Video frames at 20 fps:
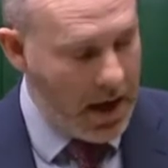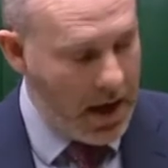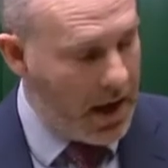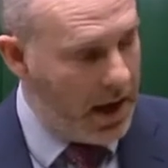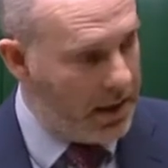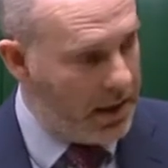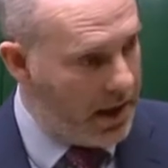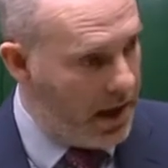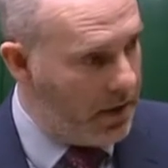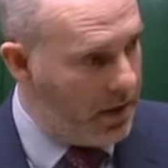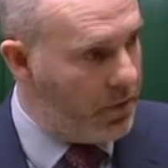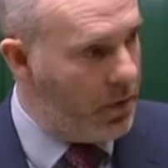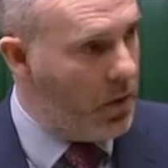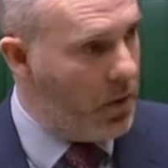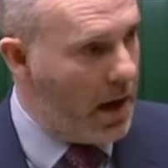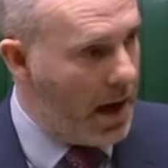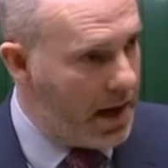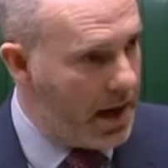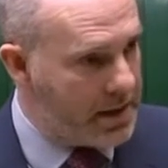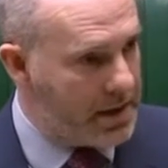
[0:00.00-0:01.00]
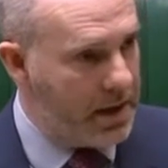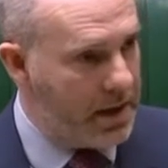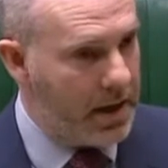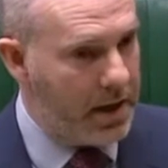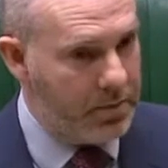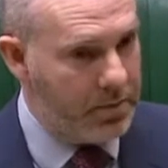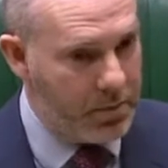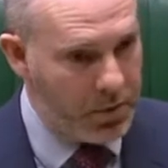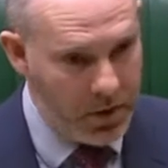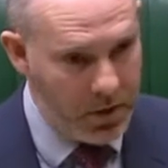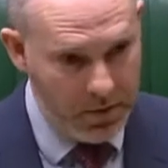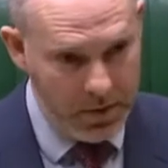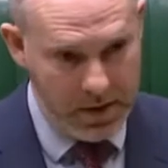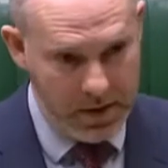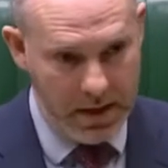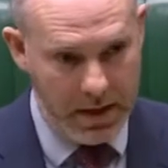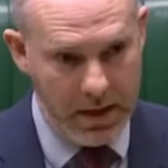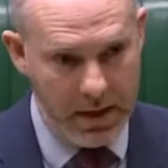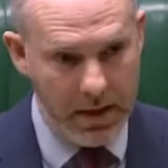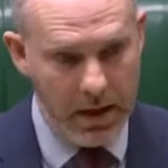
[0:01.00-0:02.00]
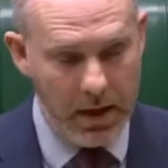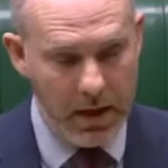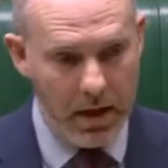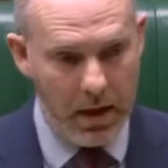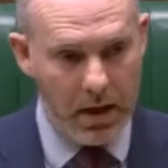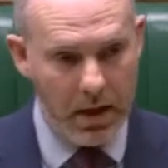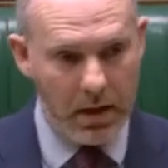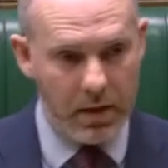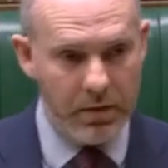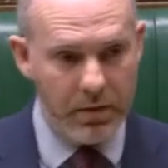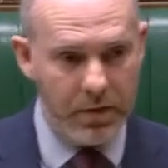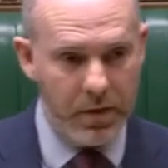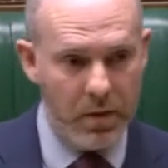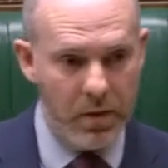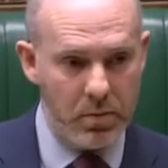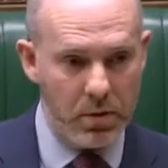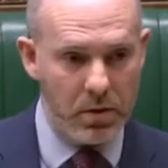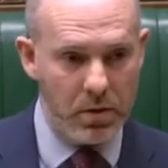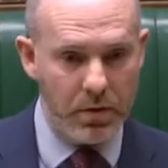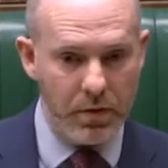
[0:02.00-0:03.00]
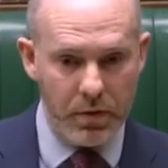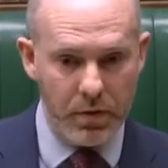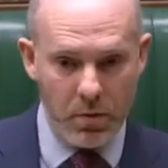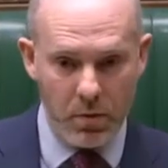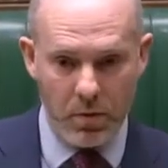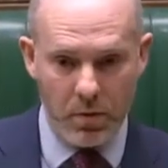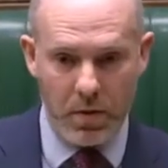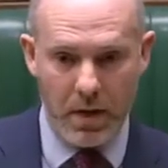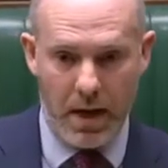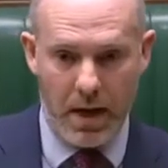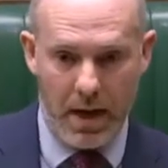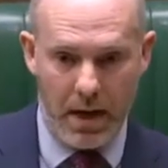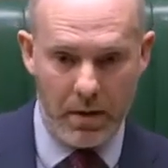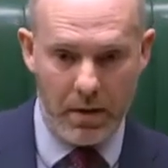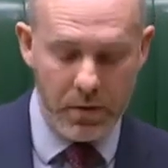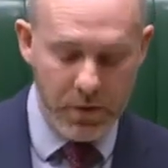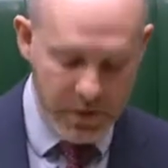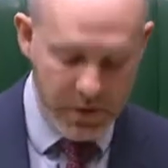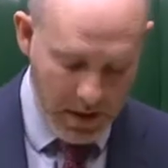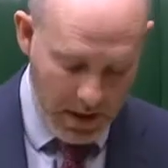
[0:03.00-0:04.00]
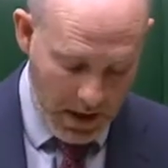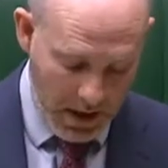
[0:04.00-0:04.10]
And therefore, as I have previously confirmed on the floor of the House